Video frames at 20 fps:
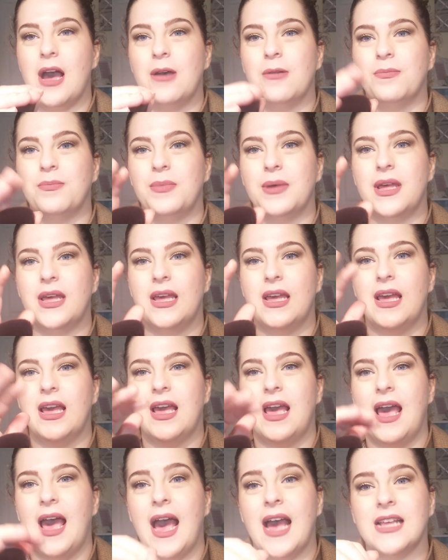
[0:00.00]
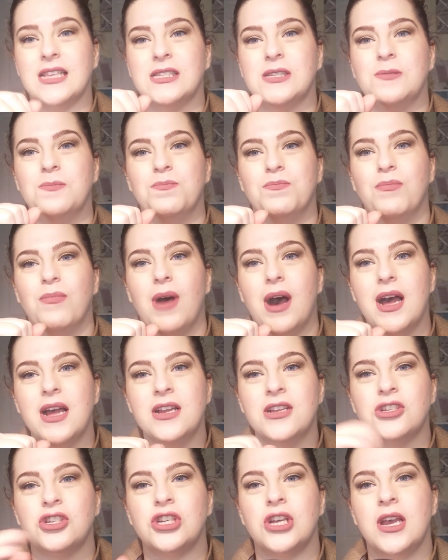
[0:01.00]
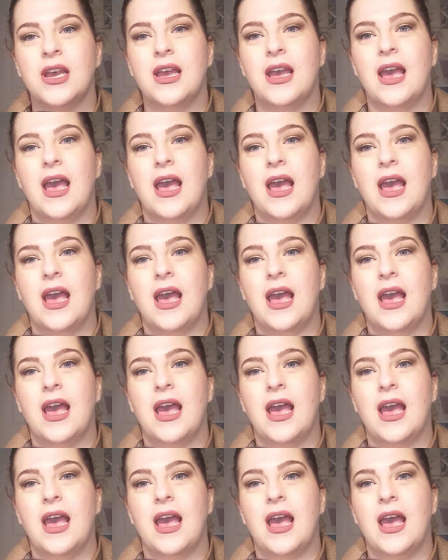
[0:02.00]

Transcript: up as much